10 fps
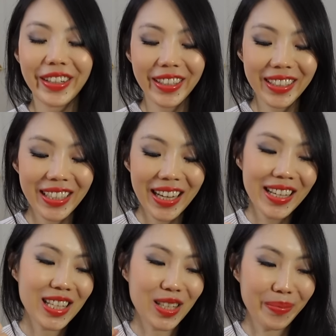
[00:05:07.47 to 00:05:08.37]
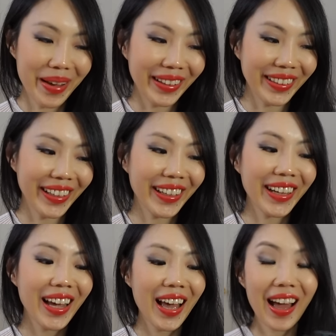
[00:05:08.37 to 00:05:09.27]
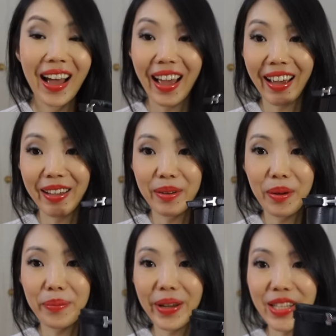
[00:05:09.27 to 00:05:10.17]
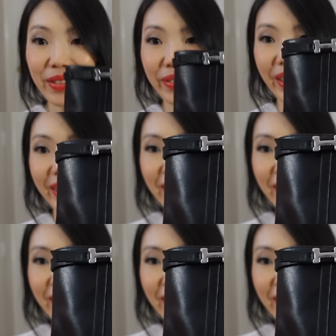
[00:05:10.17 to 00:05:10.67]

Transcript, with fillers: good smelling. And best of all,